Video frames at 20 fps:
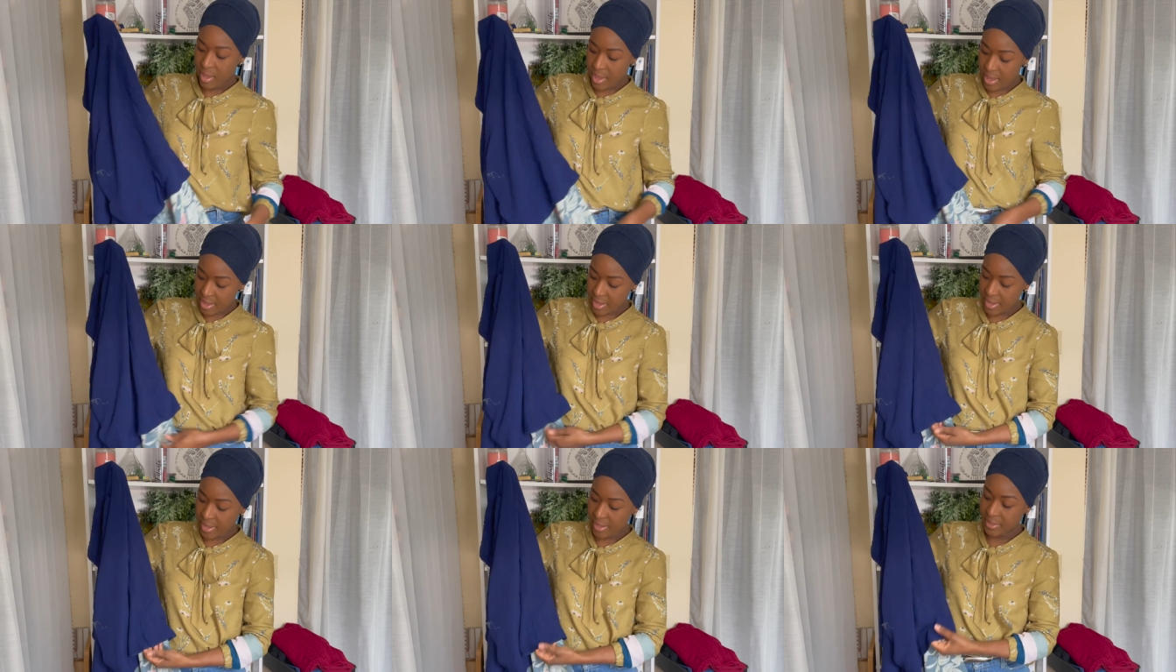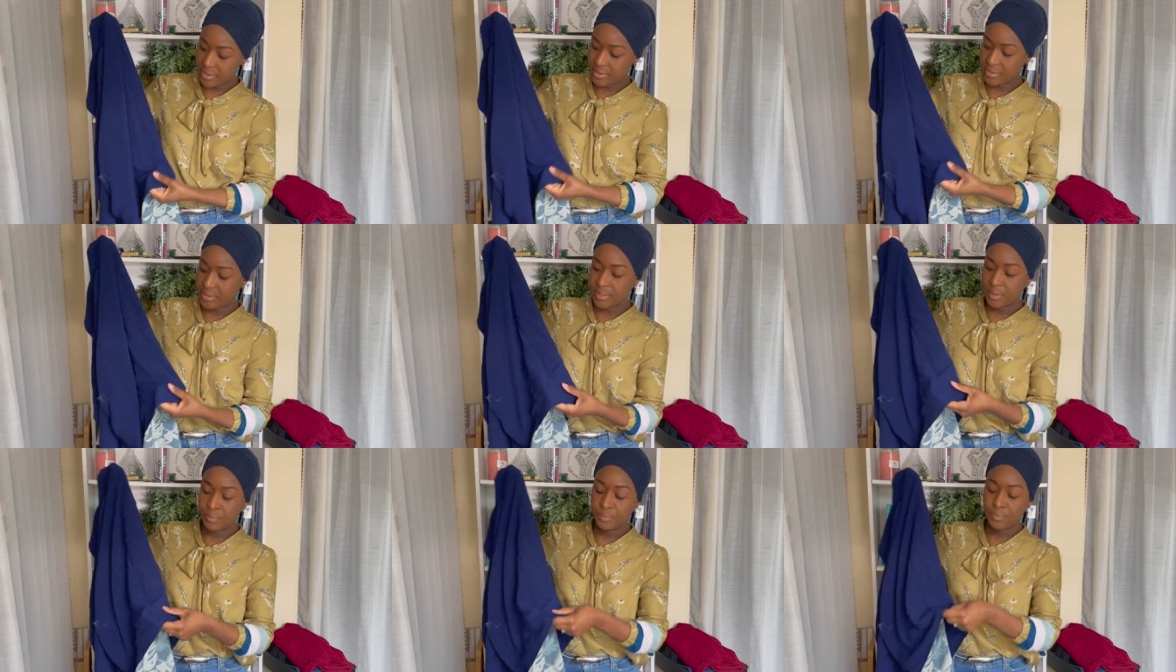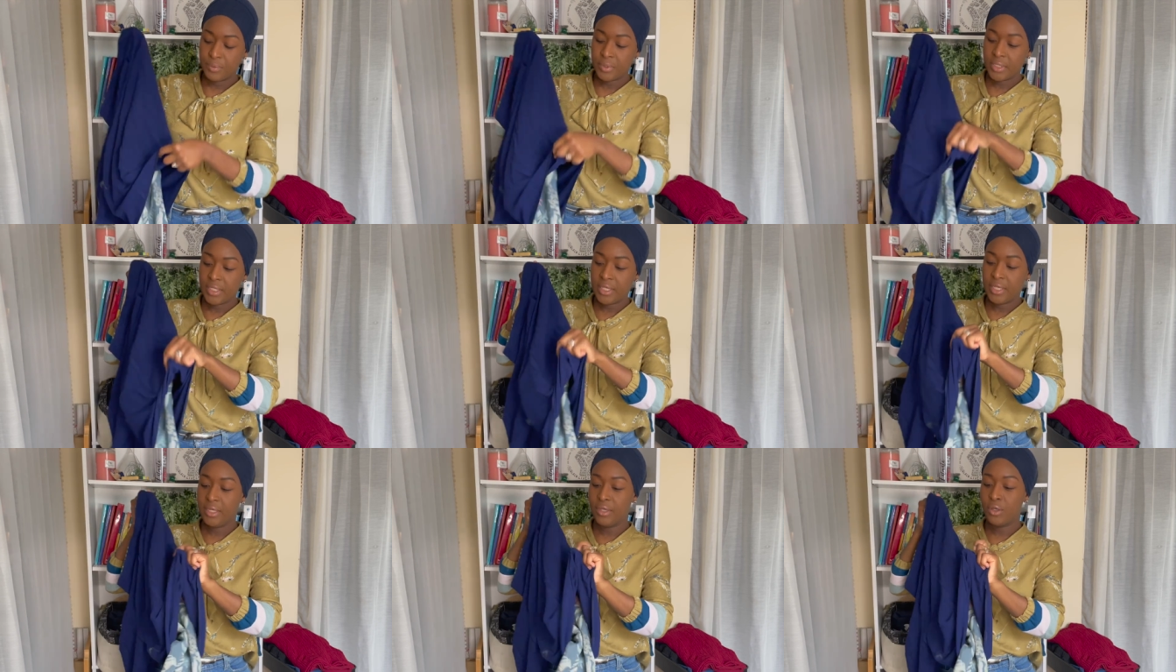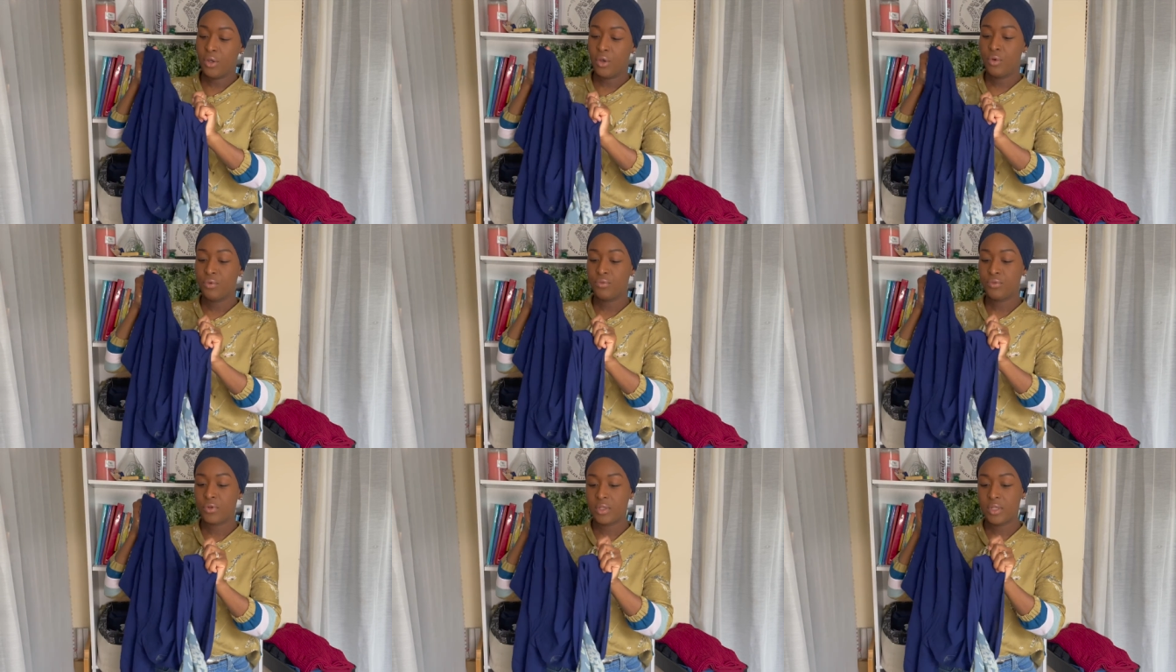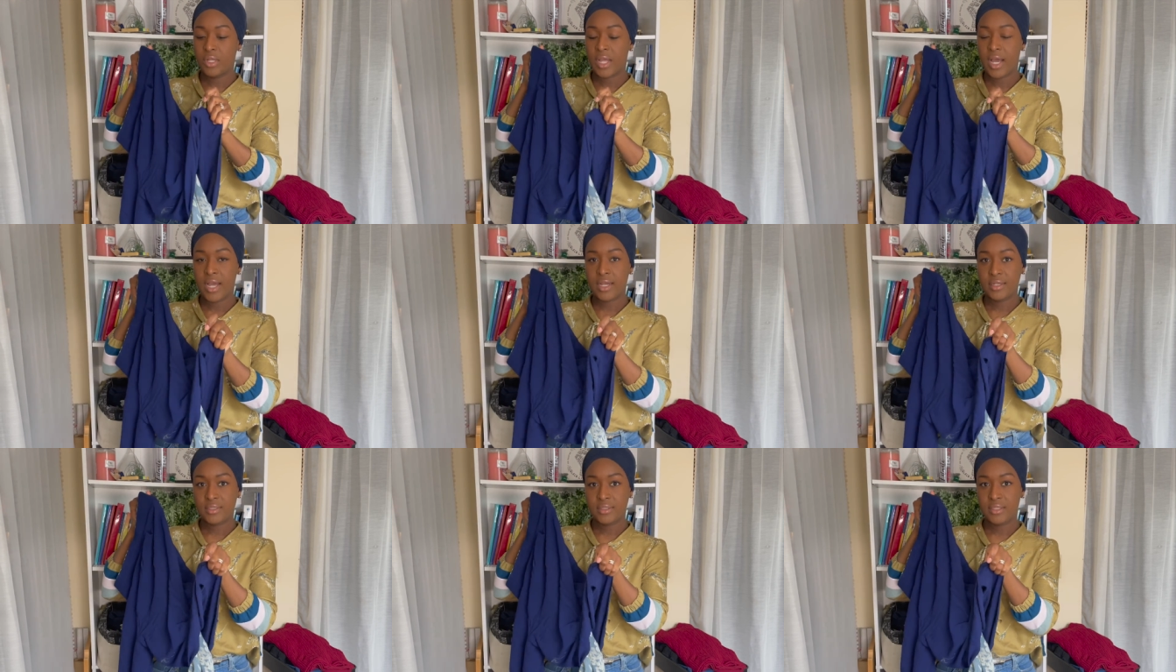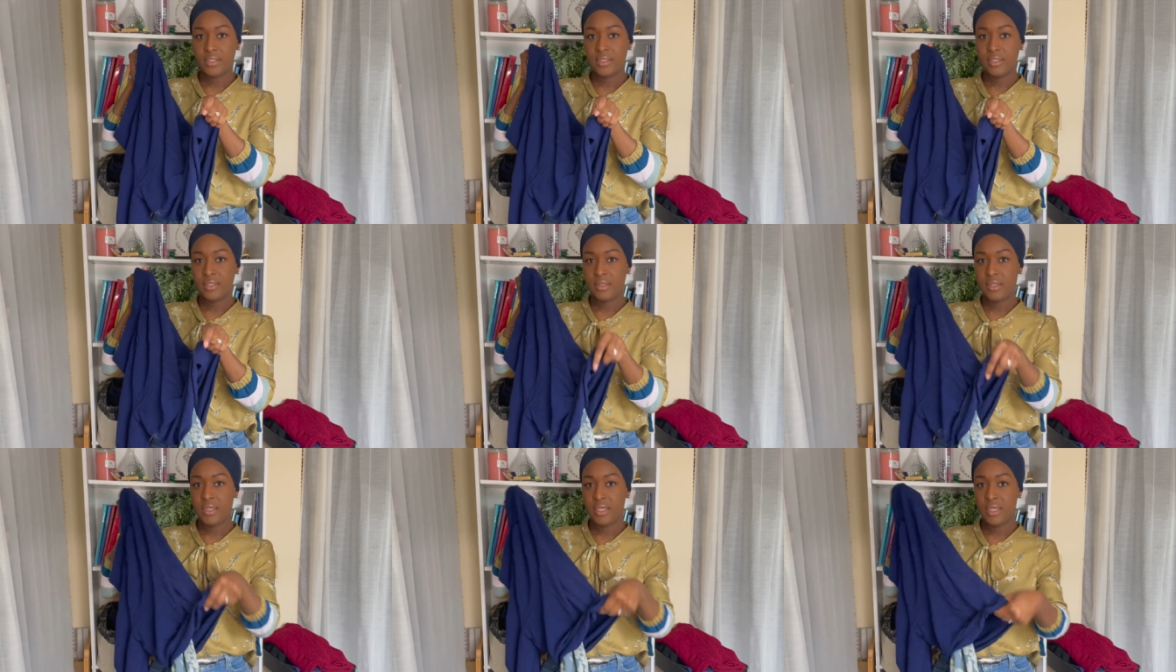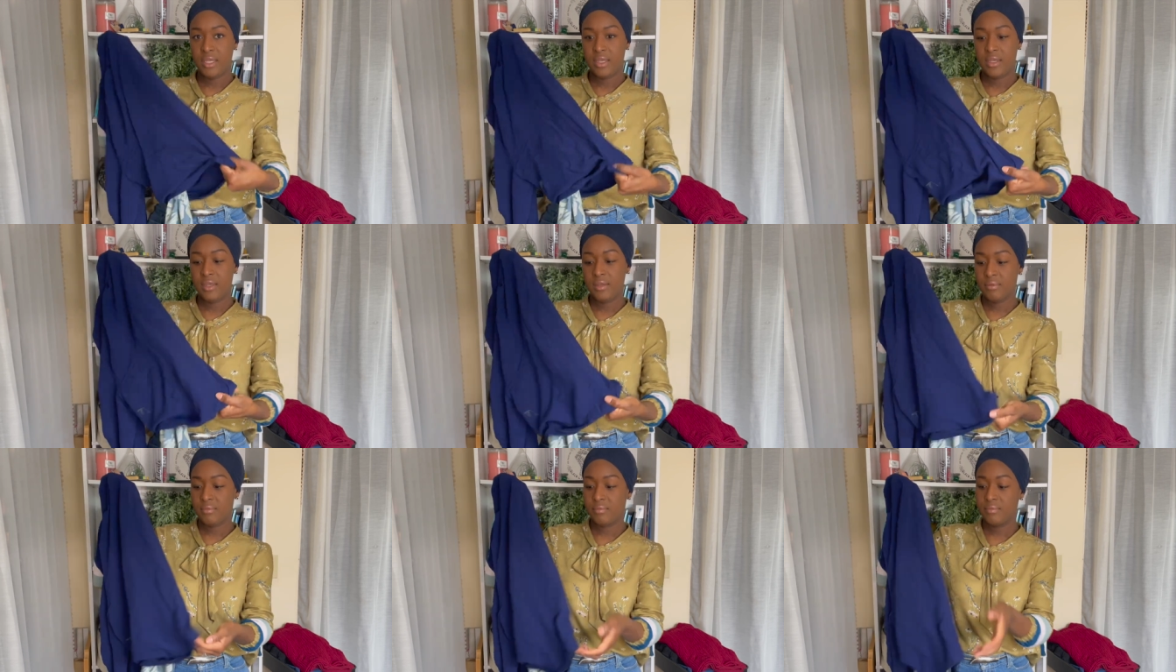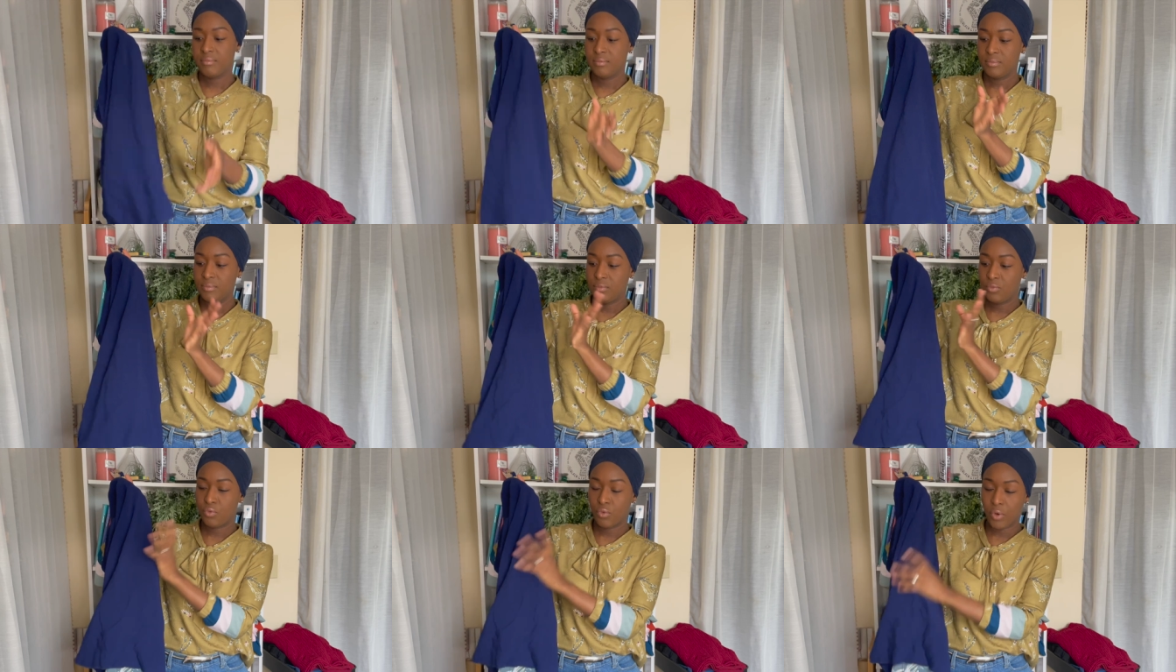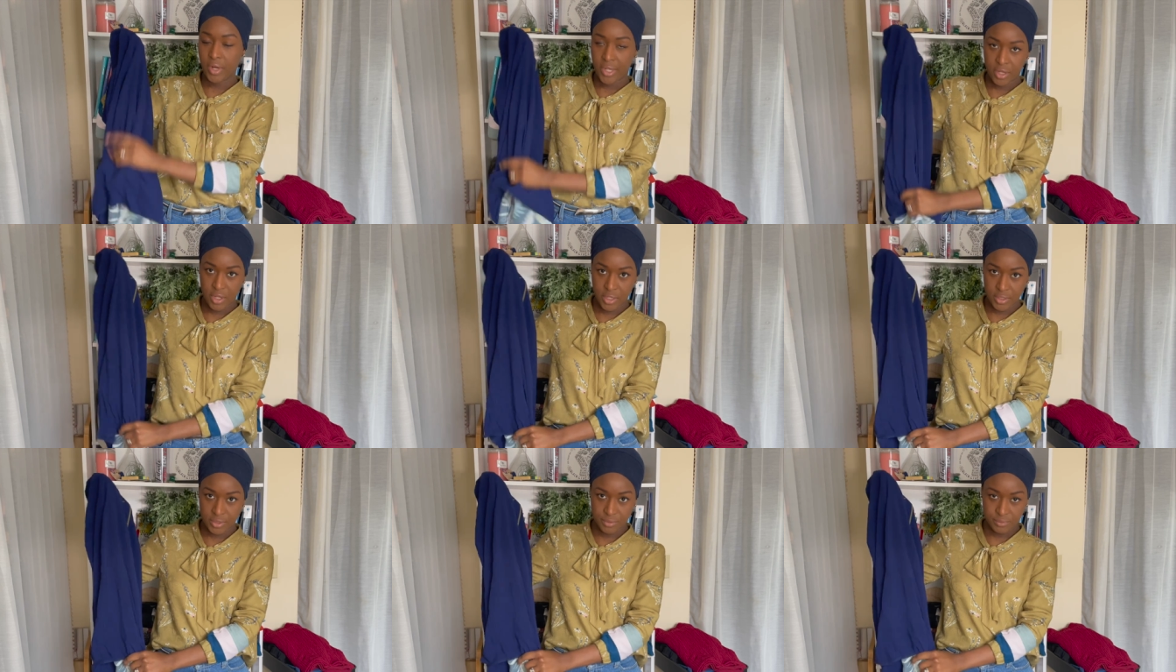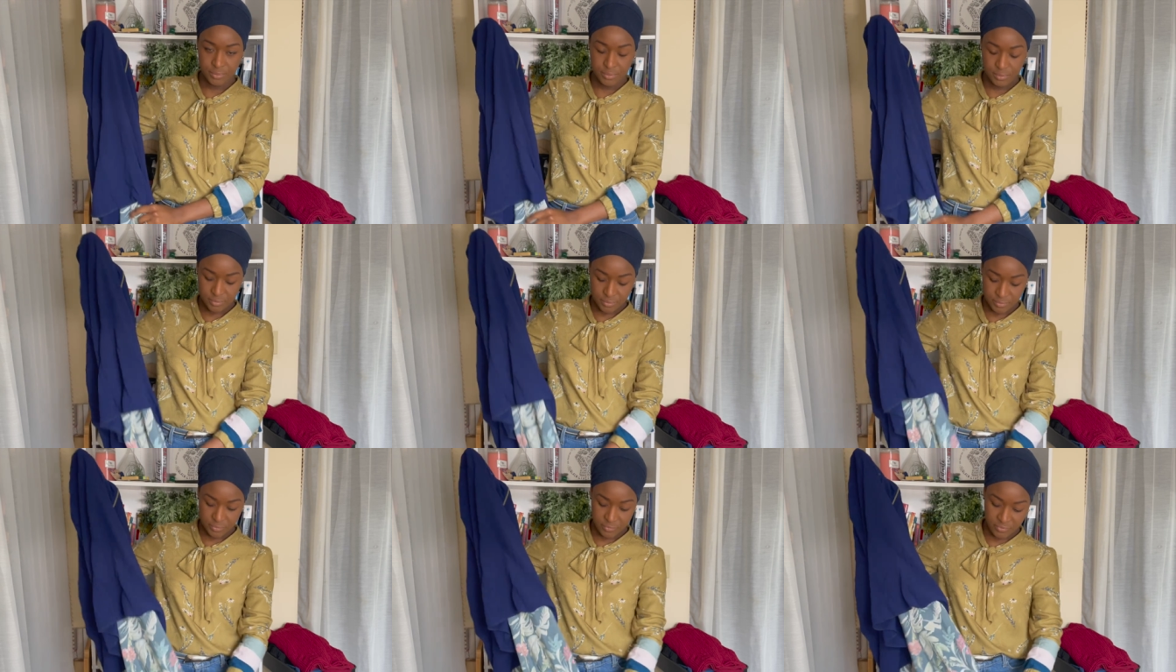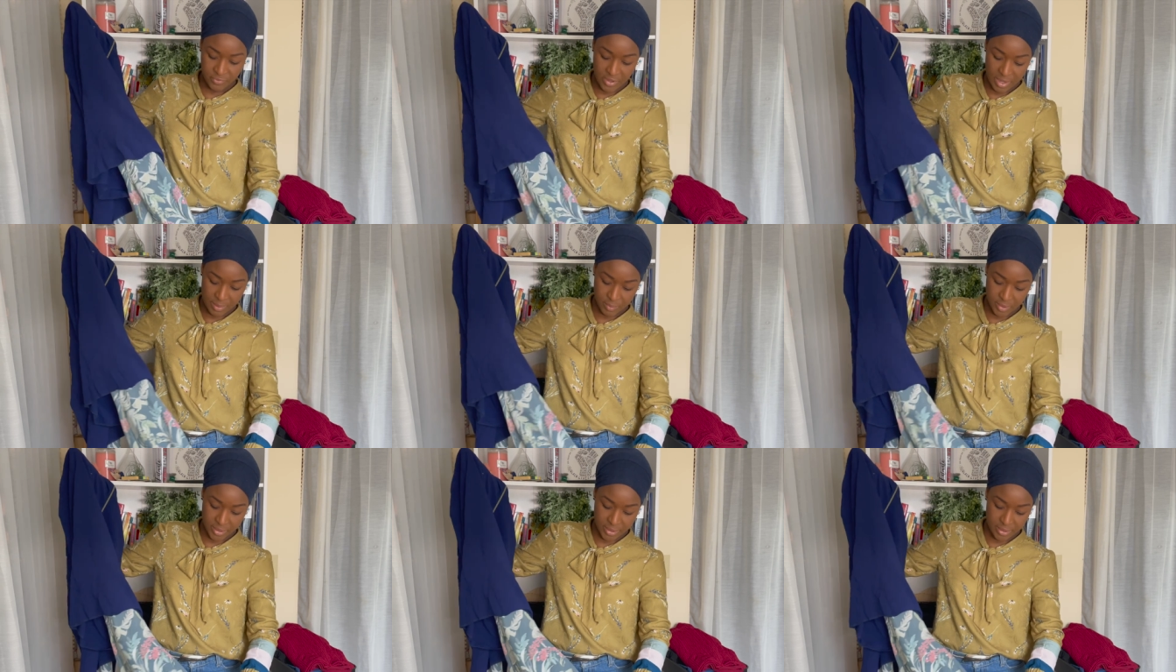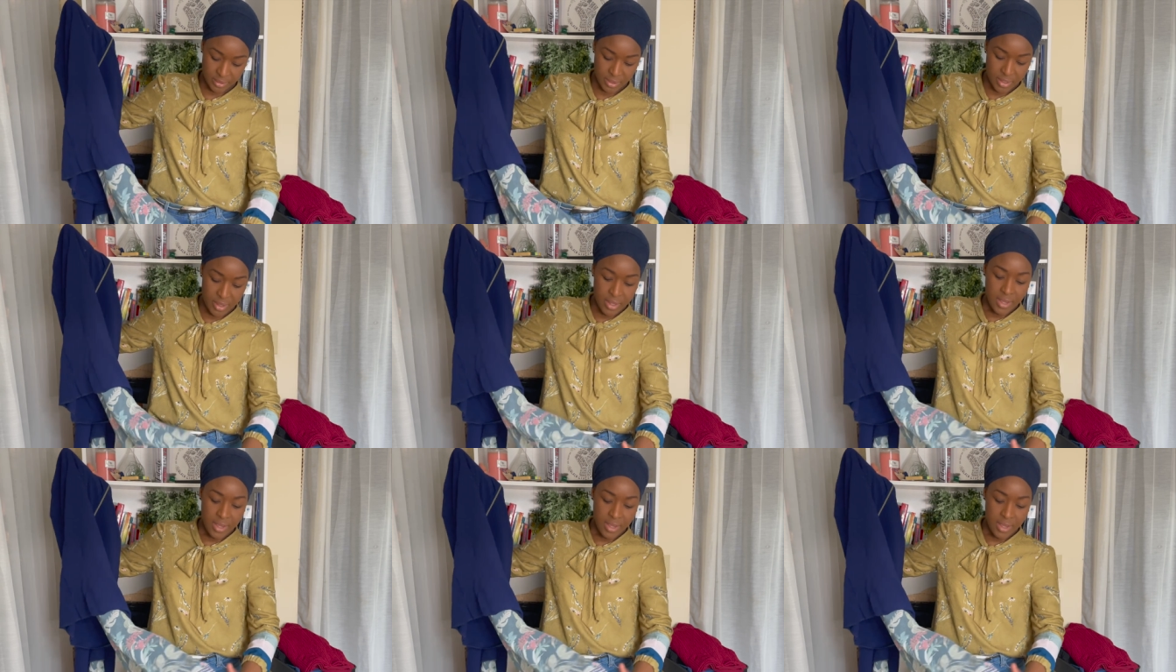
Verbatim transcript: and simply overlocked the rayon fabric.